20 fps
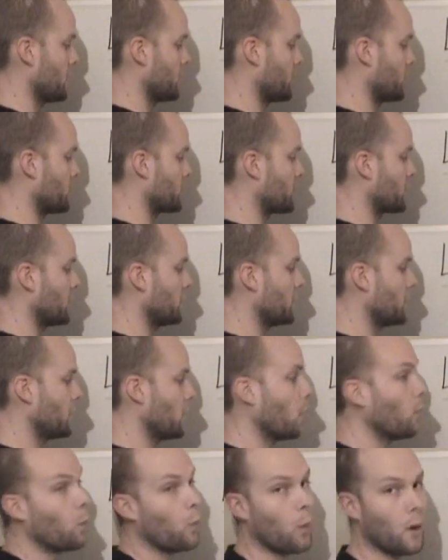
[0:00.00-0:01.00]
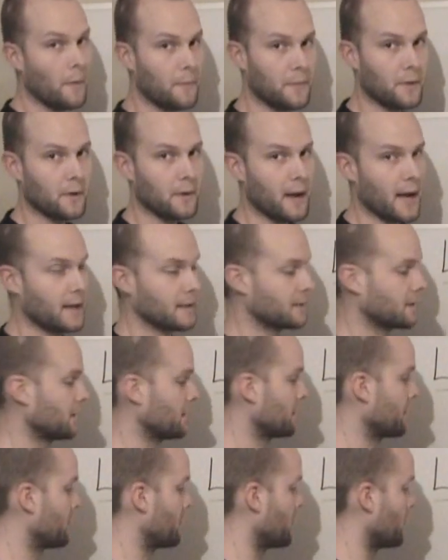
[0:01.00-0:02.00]
So it's good to know what they're
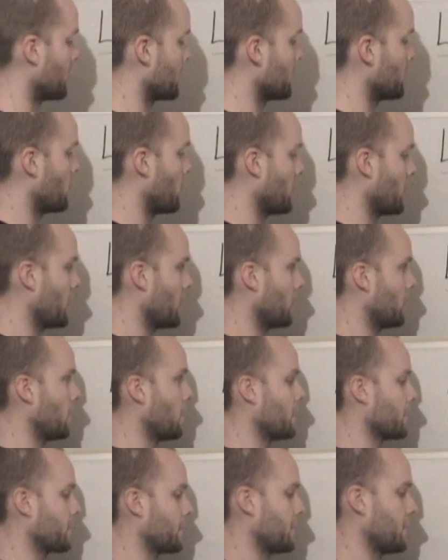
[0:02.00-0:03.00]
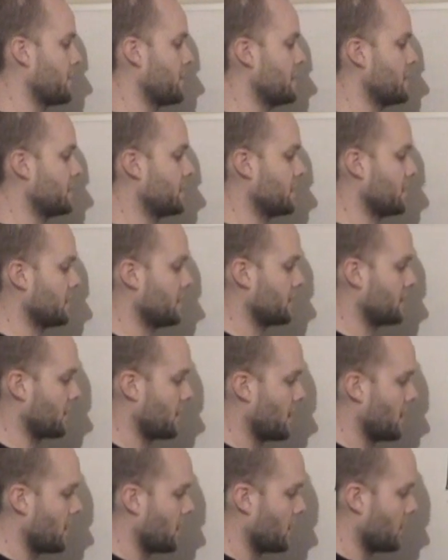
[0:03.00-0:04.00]
asking for, and what a logarithm is is